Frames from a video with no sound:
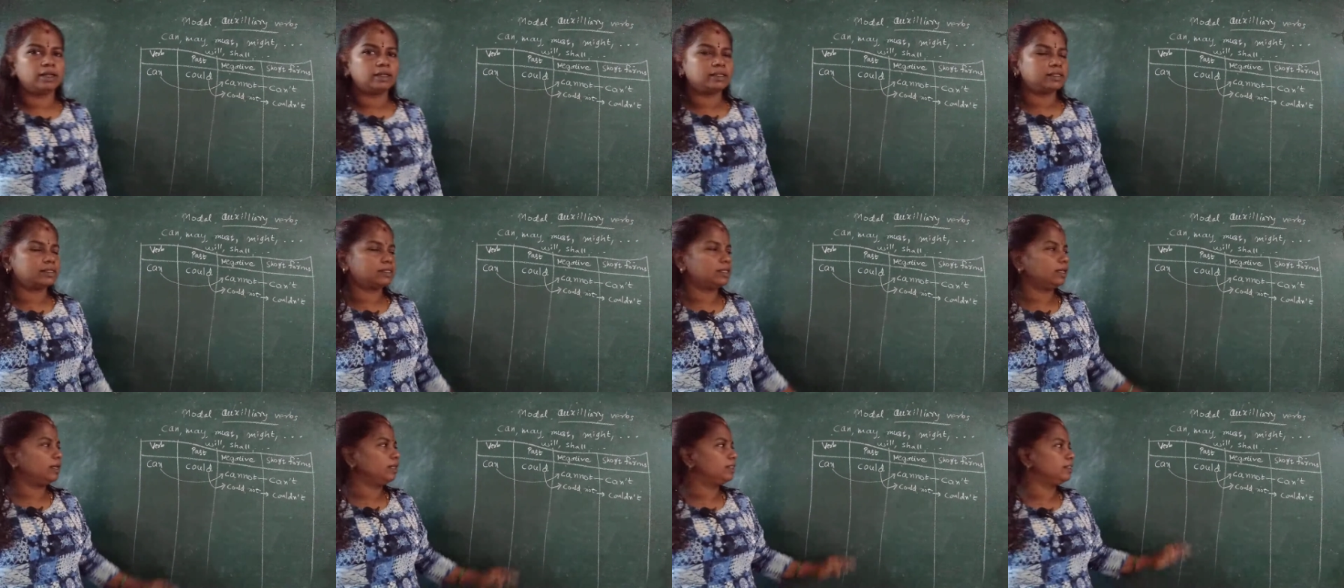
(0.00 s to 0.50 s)

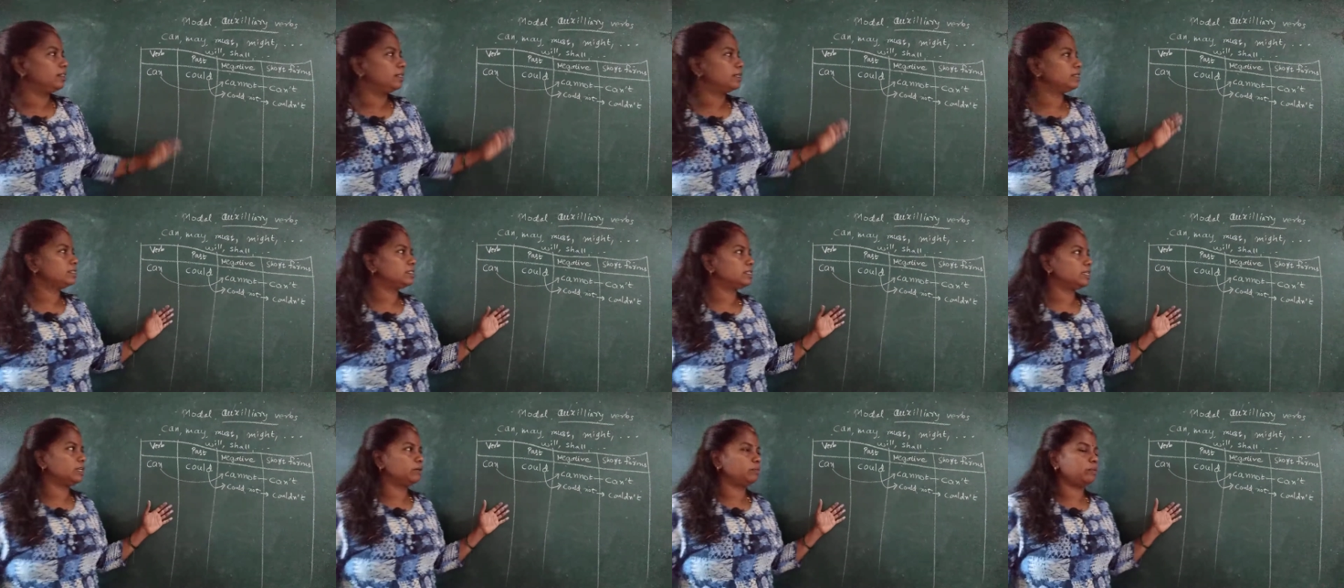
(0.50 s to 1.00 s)
So in
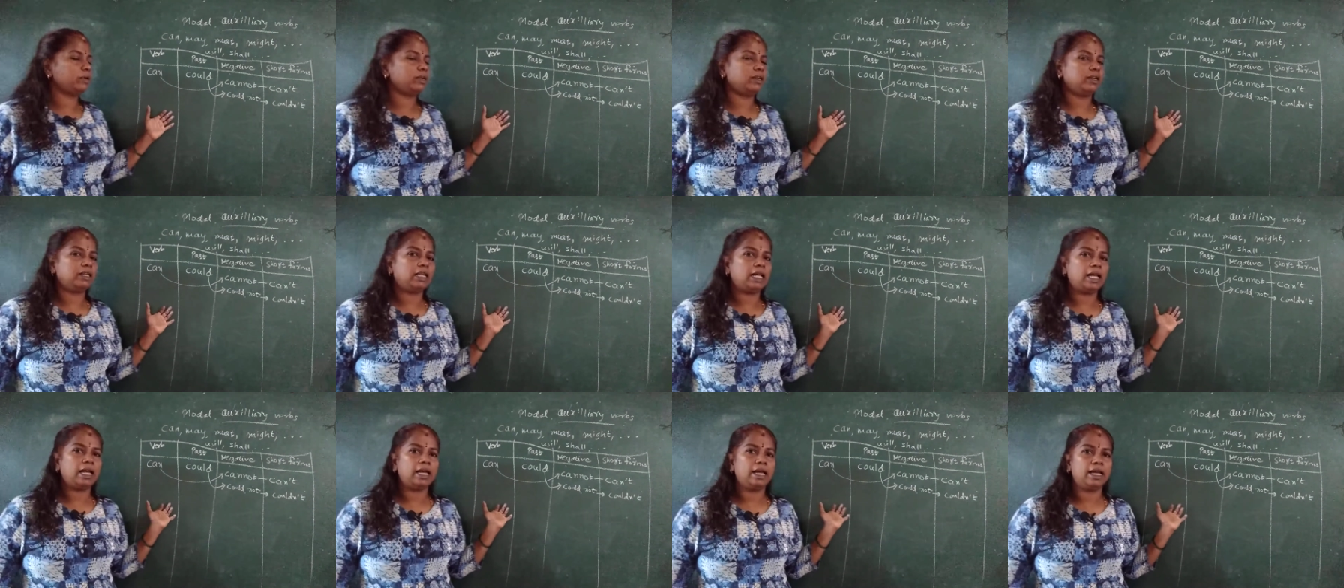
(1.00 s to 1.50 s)
this
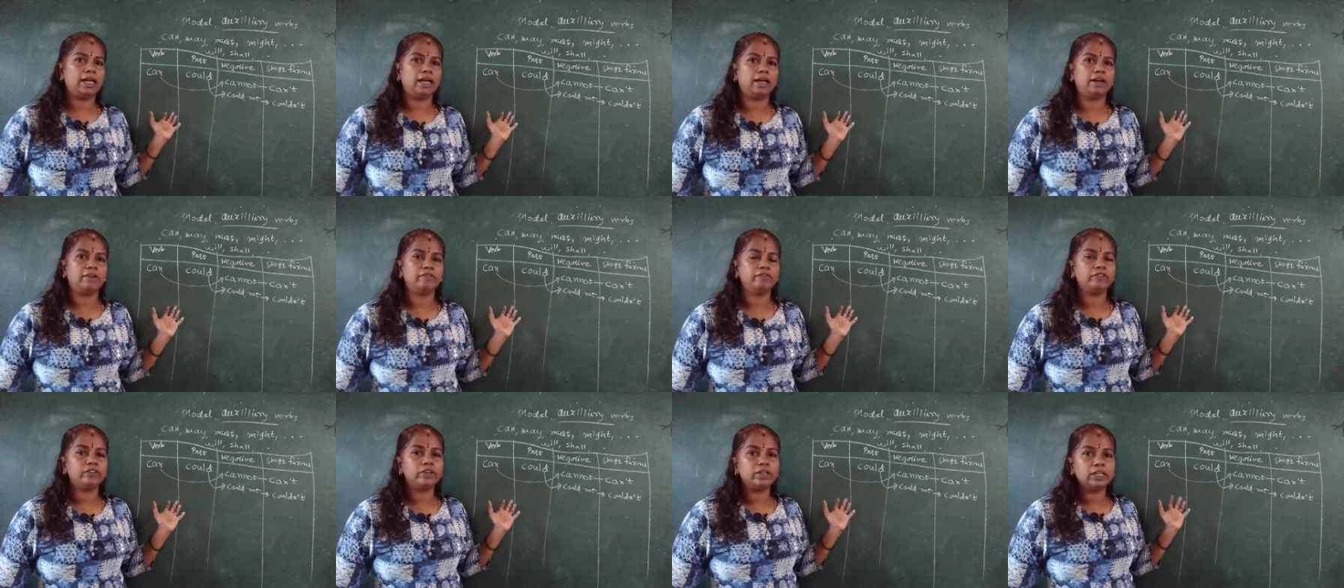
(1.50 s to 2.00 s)
table I
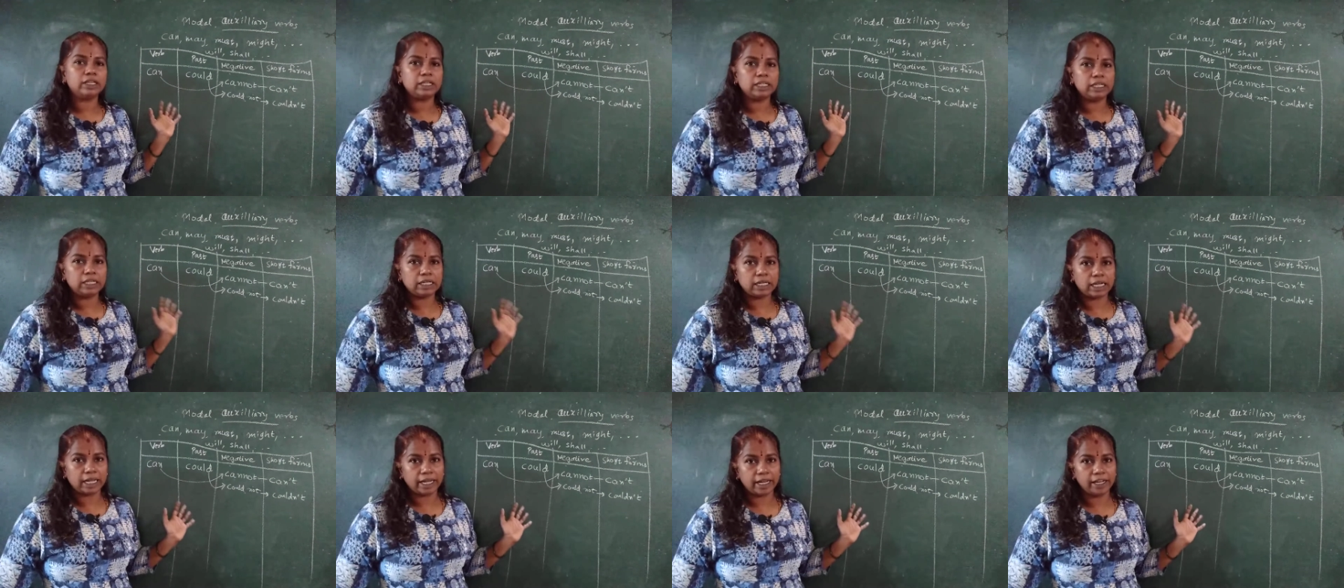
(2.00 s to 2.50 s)
have
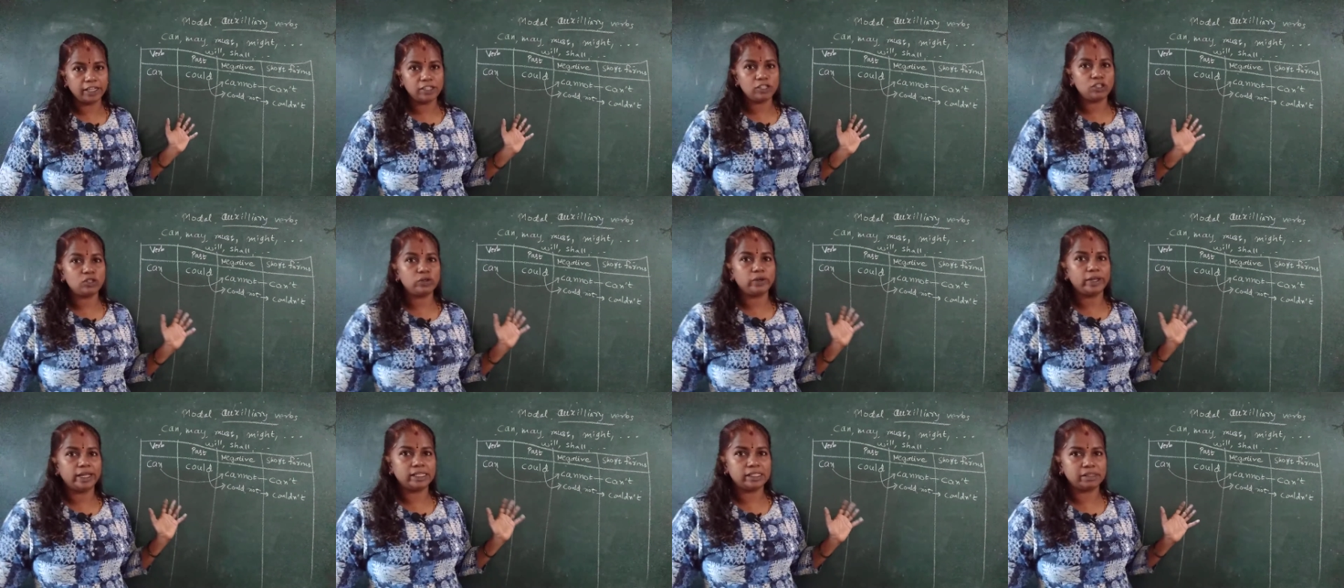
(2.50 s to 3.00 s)
tried
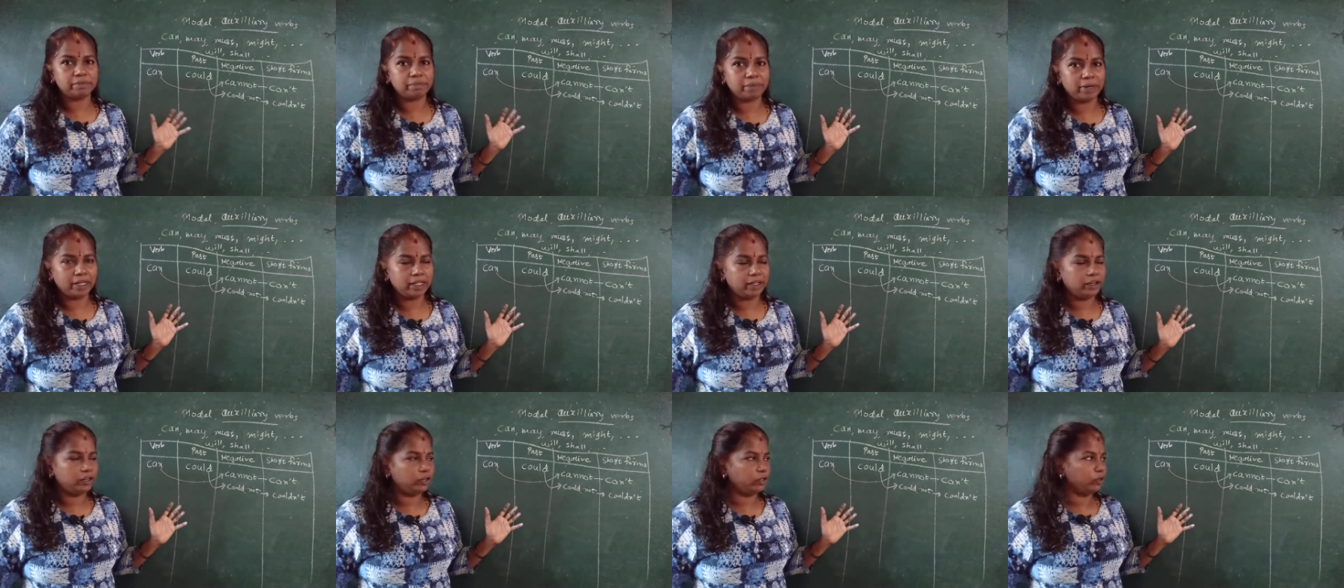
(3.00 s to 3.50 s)
to
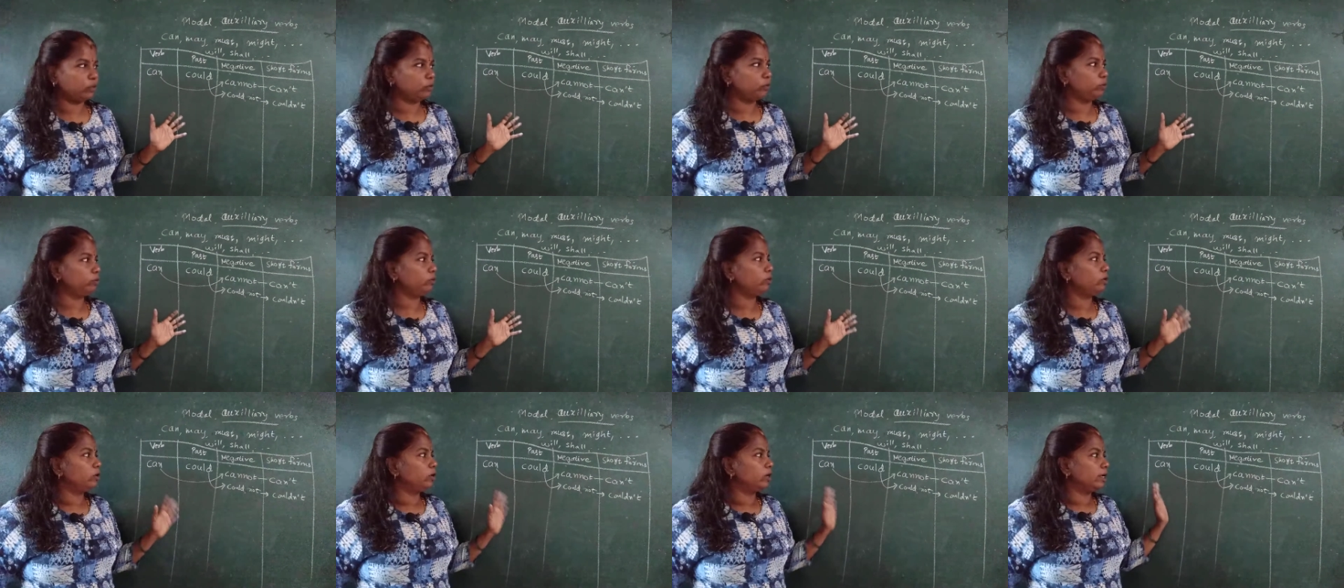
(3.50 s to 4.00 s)
explain
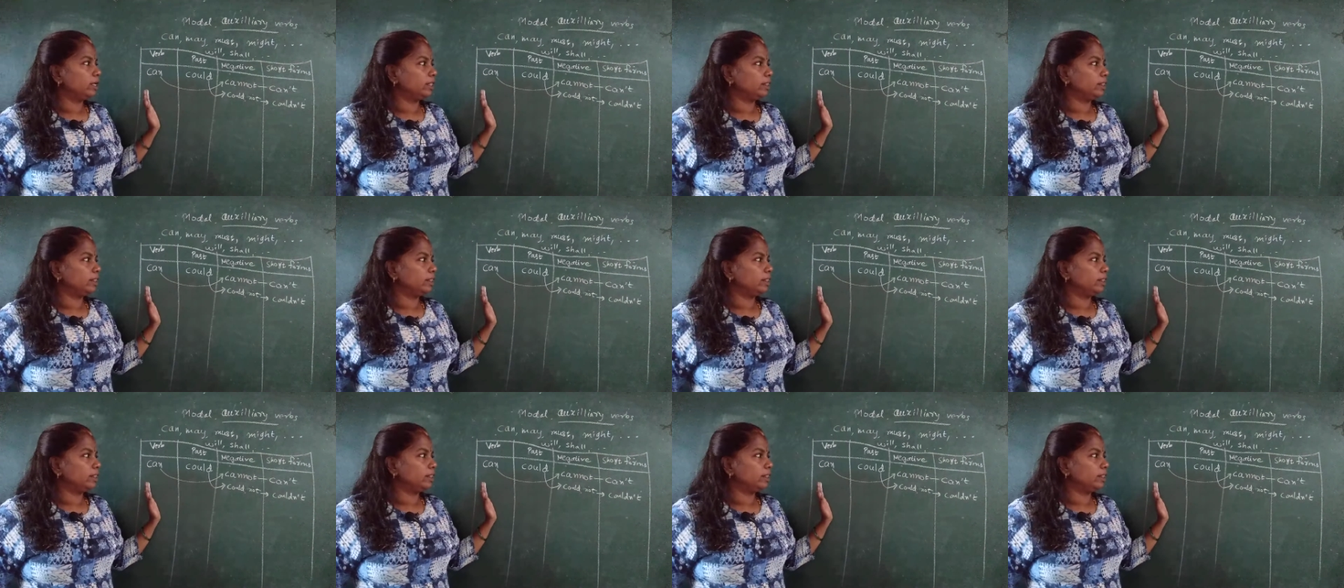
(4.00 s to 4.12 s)
you